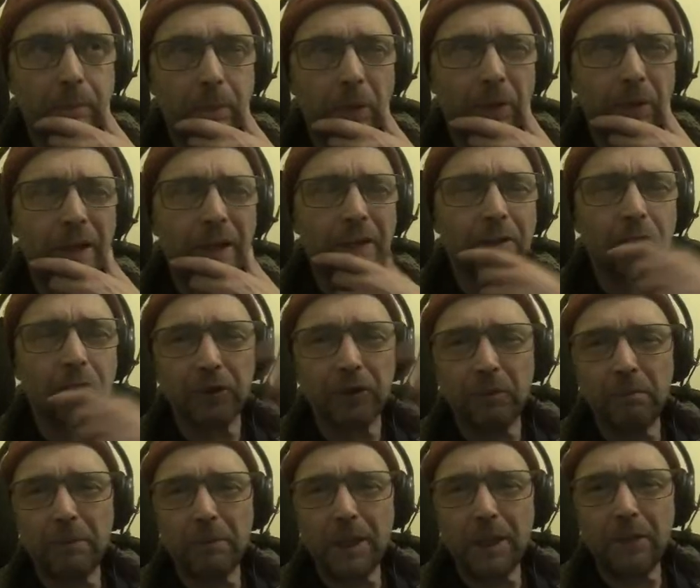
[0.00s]
But that
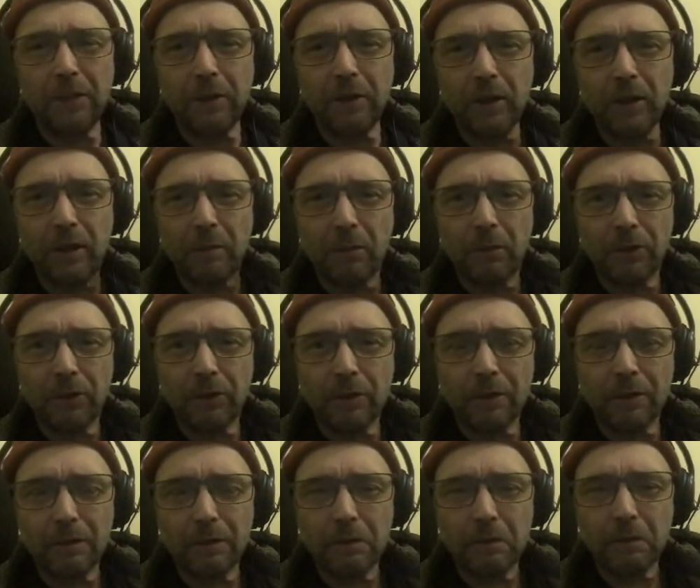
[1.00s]
doesn't mean that you
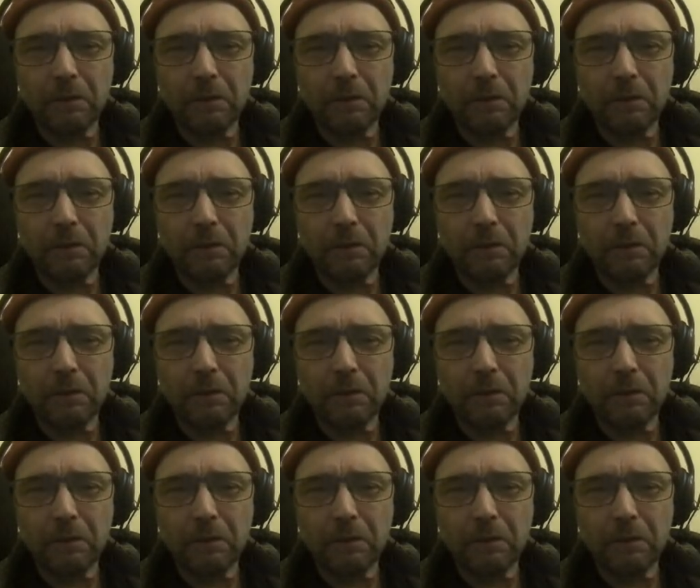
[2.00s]
must